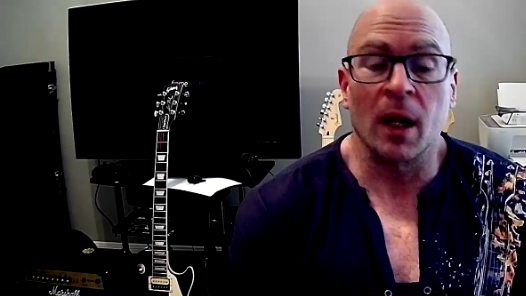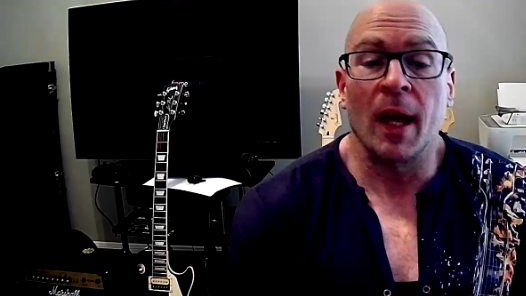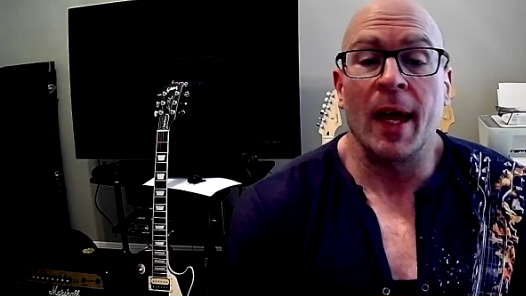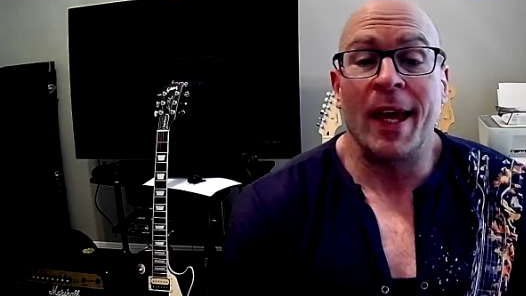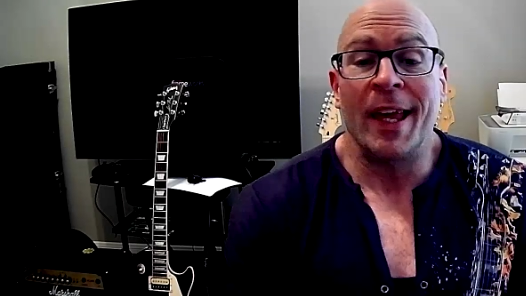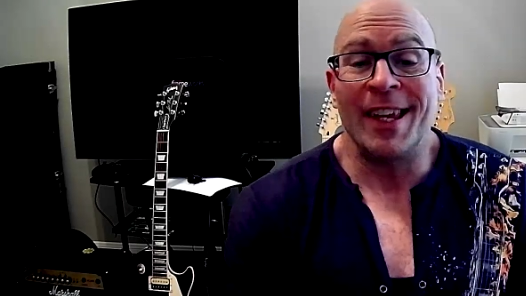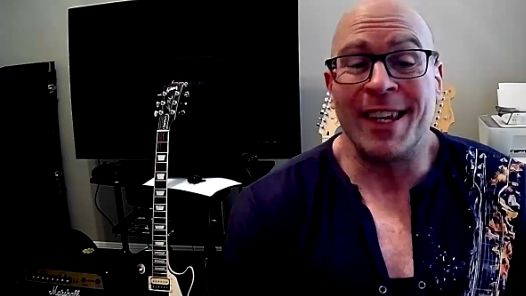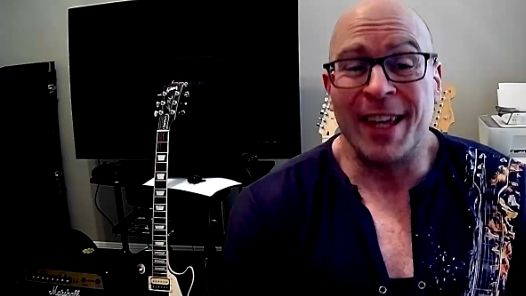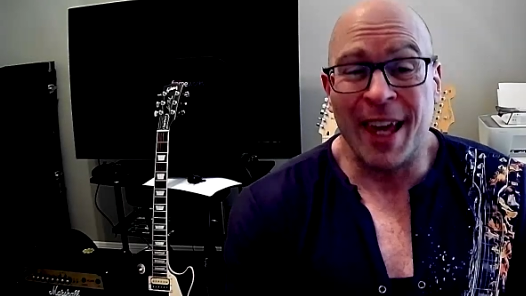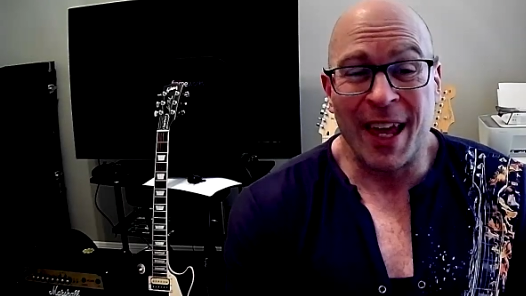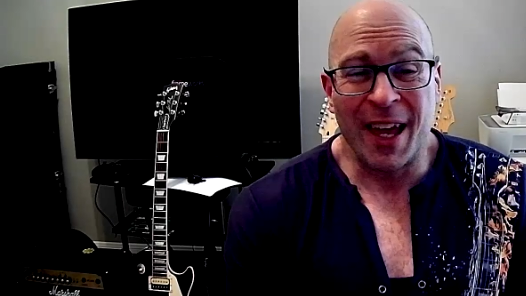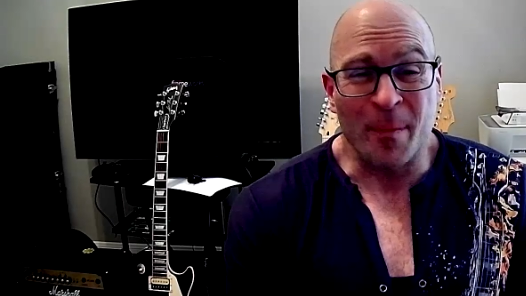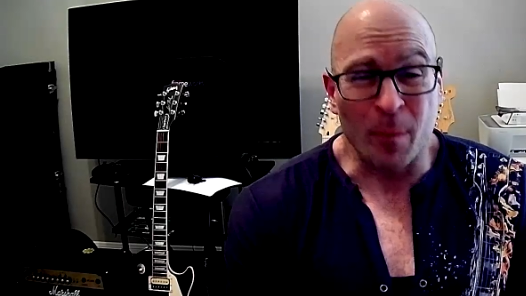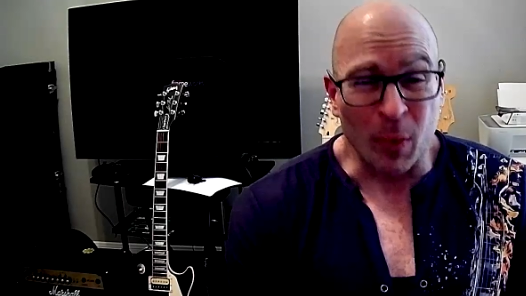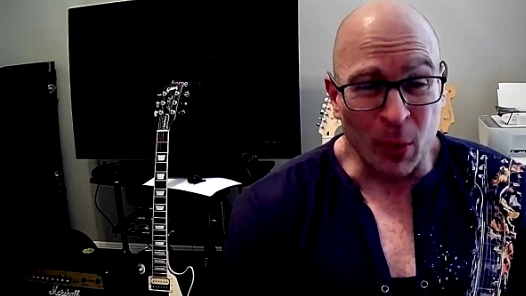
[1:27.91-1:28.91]
He
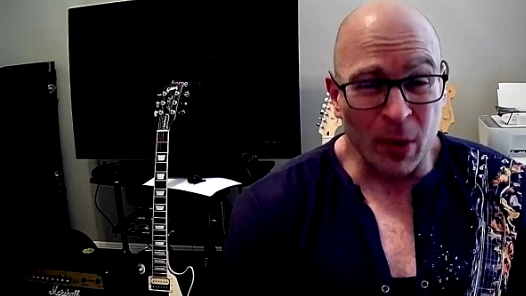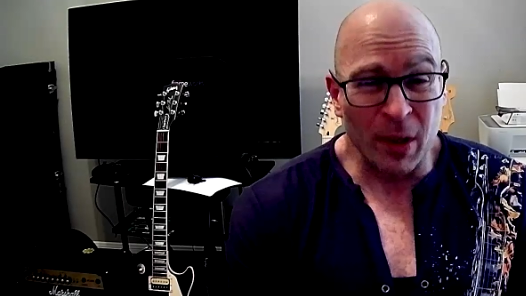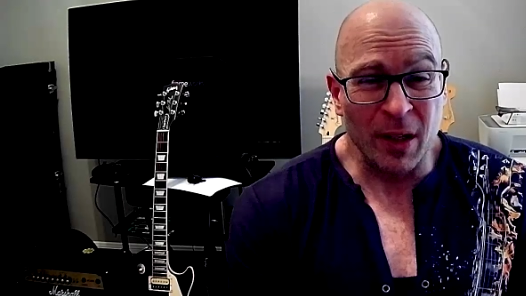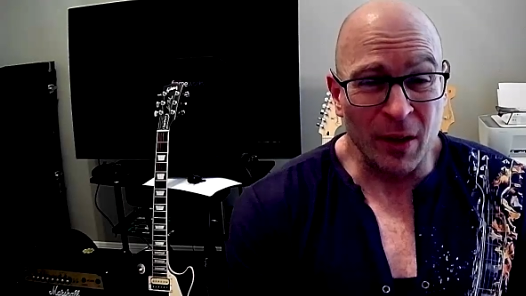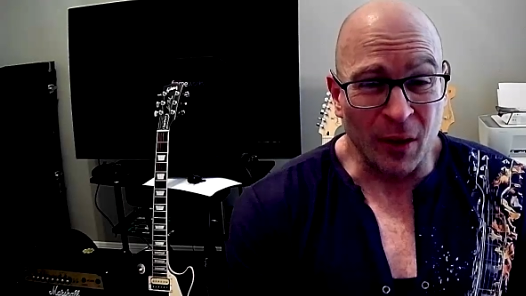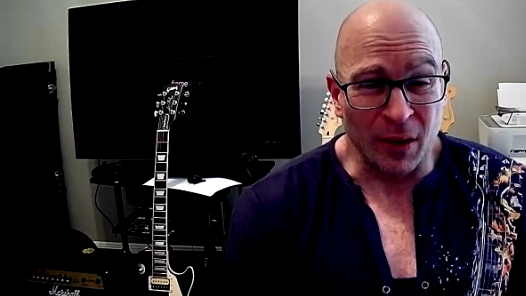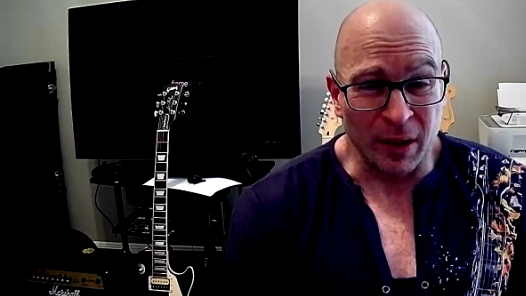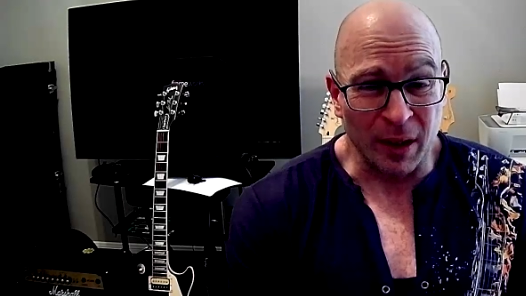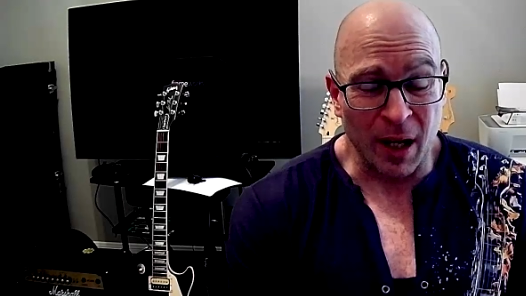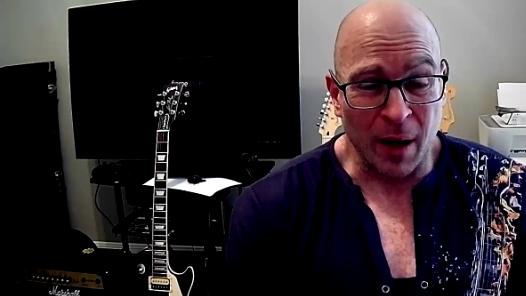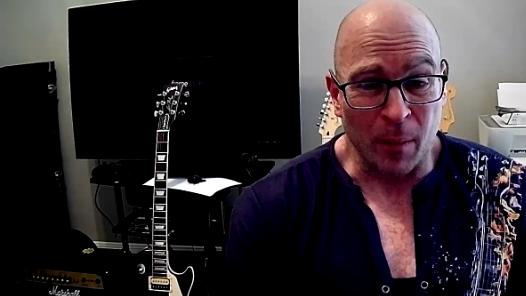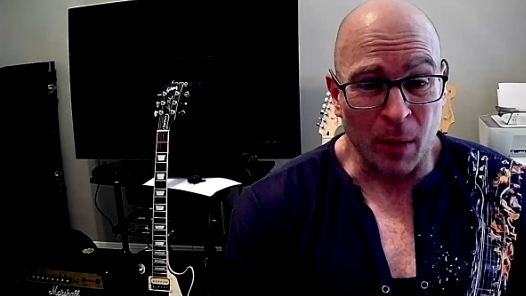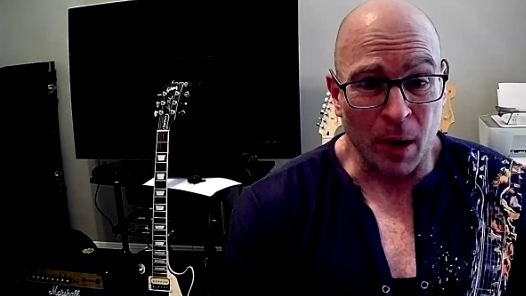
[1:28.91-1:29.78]
can't breathe on camera.